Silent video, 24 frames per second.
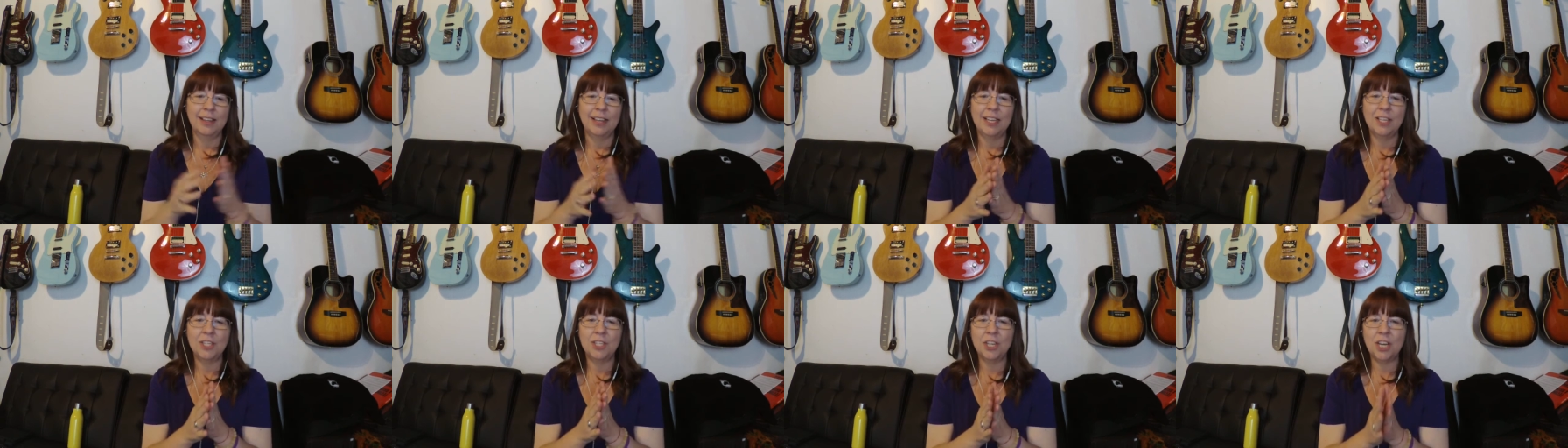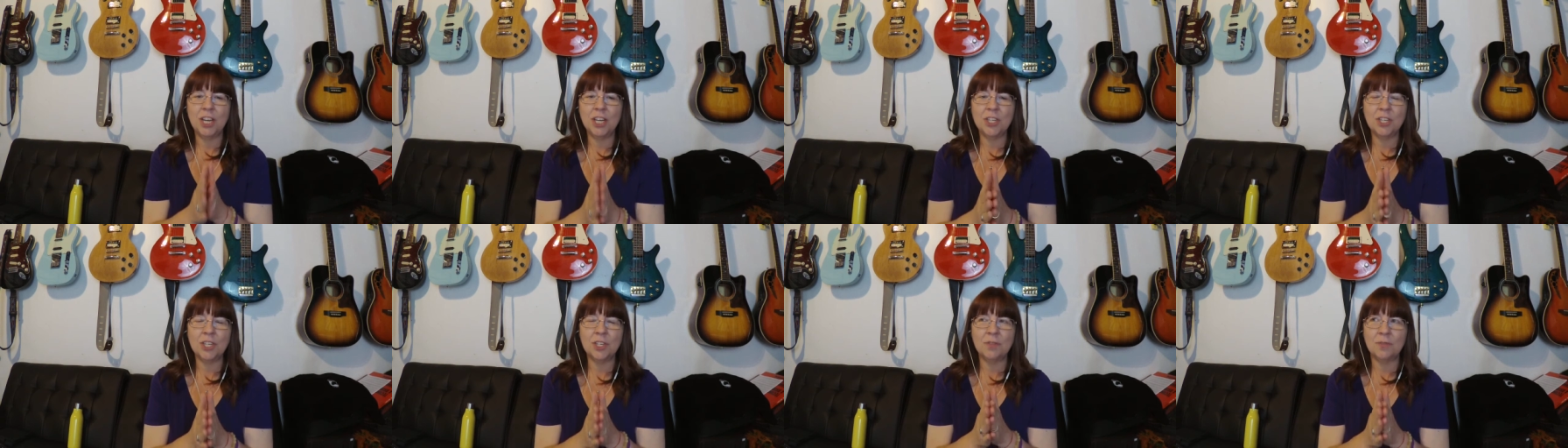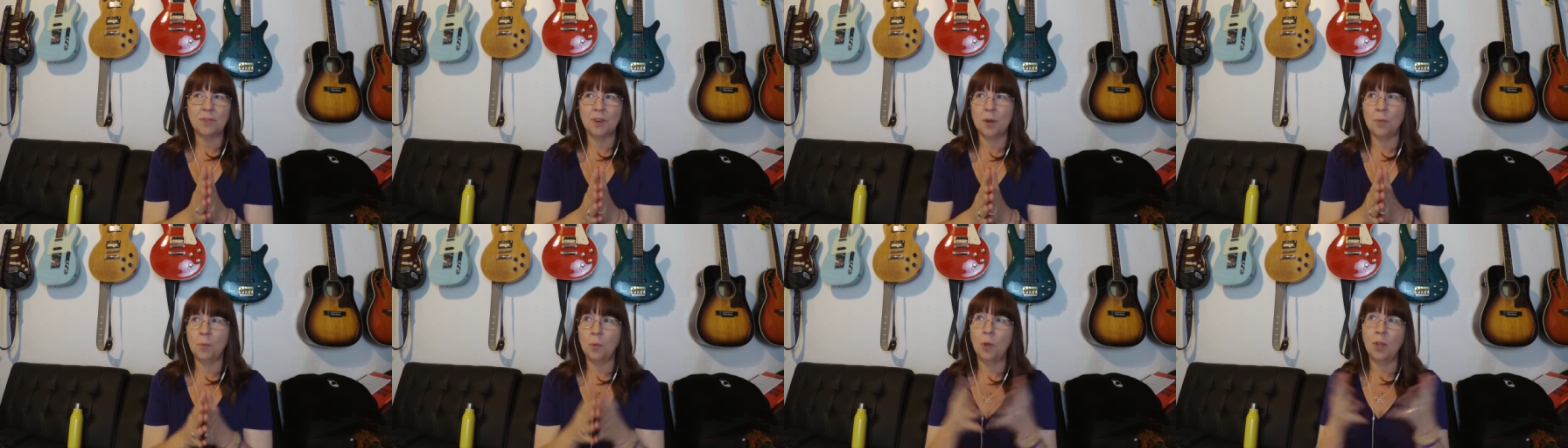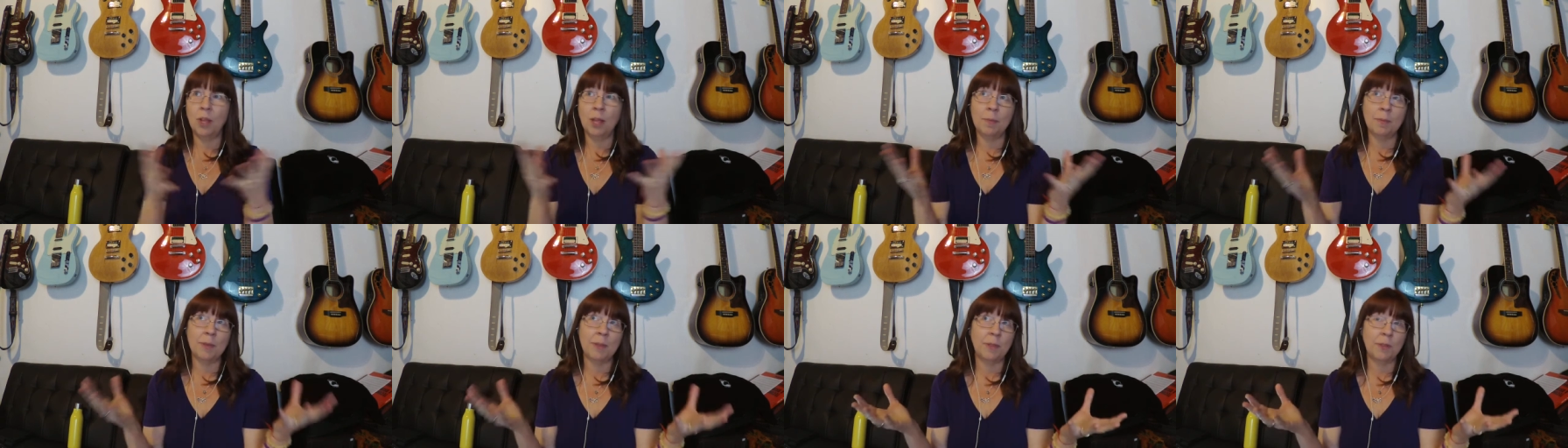It changes from, Well,
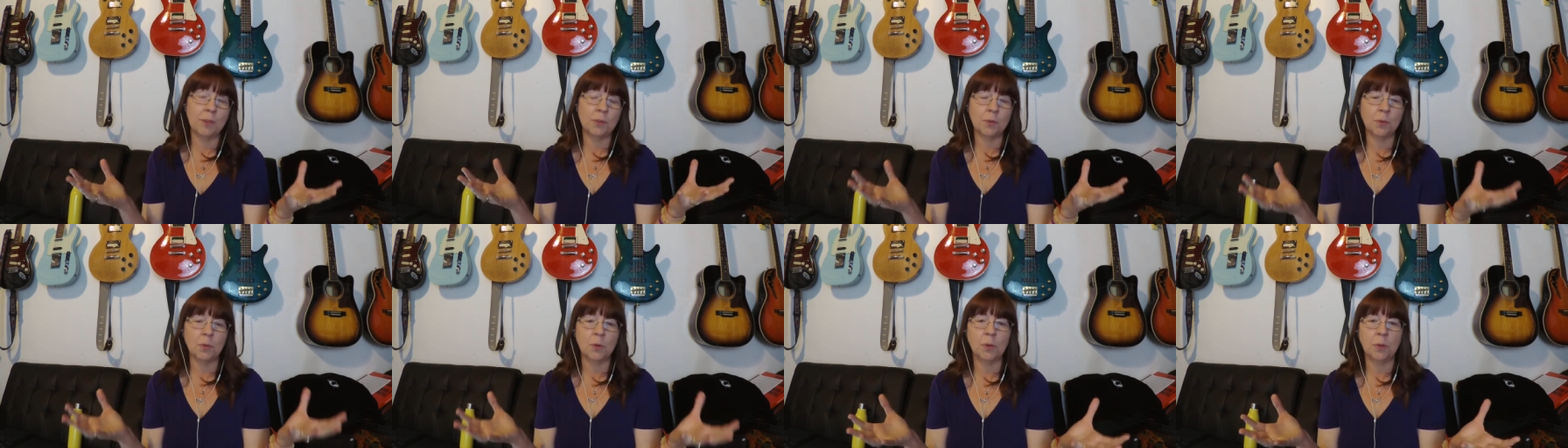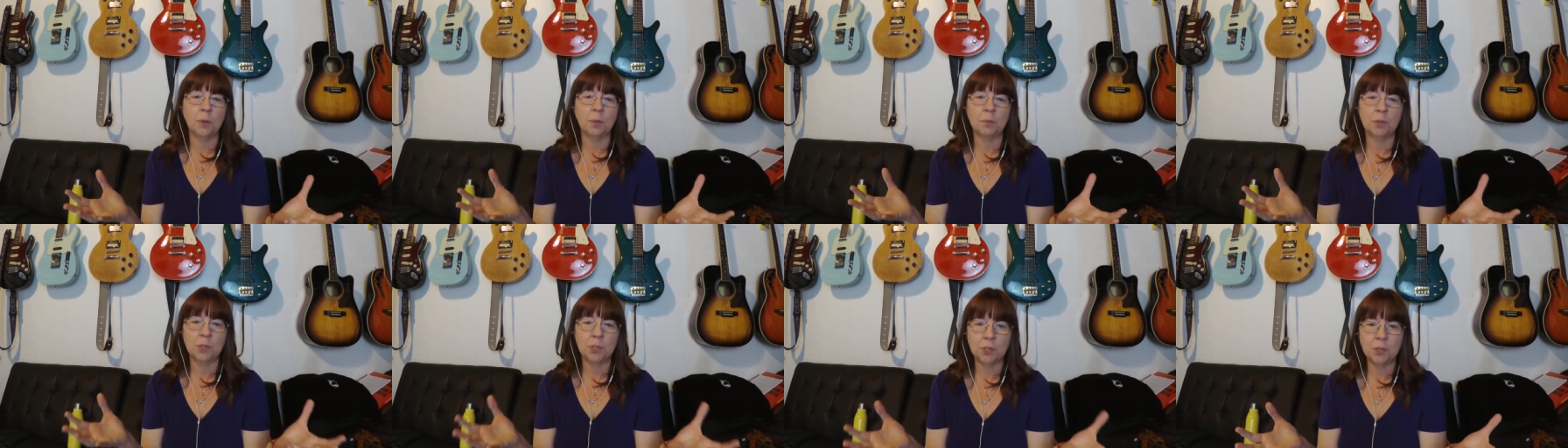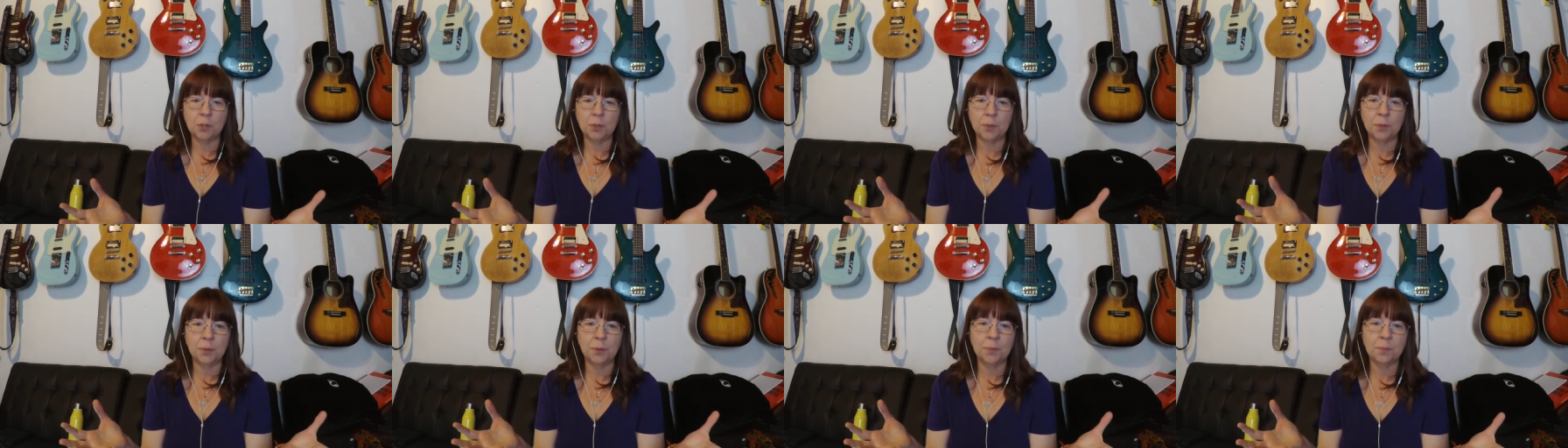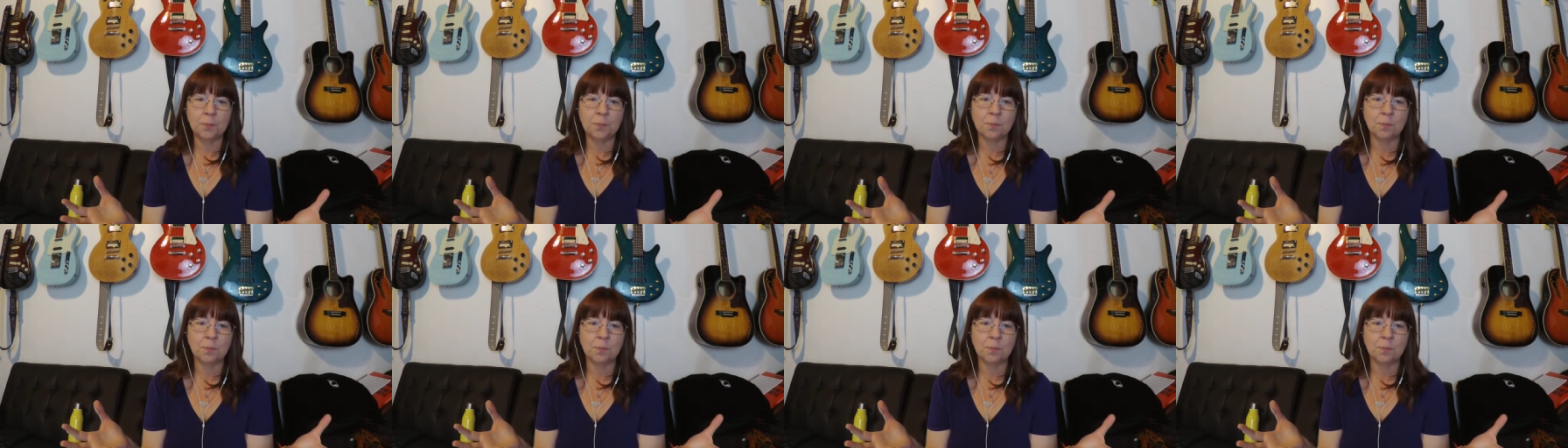I'm in this room, to,